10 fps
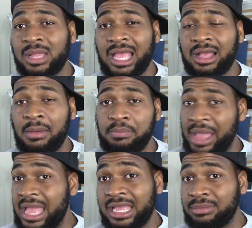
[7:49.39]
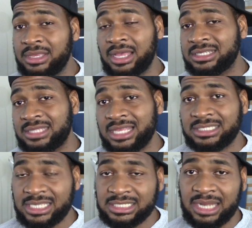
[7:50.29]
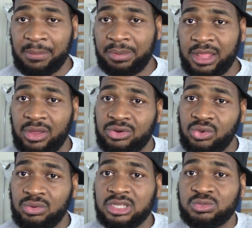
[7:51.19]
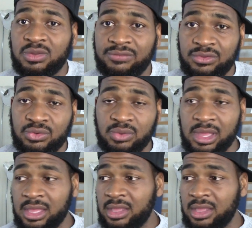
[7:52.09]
like, a bang, because next season I plan on doing this review,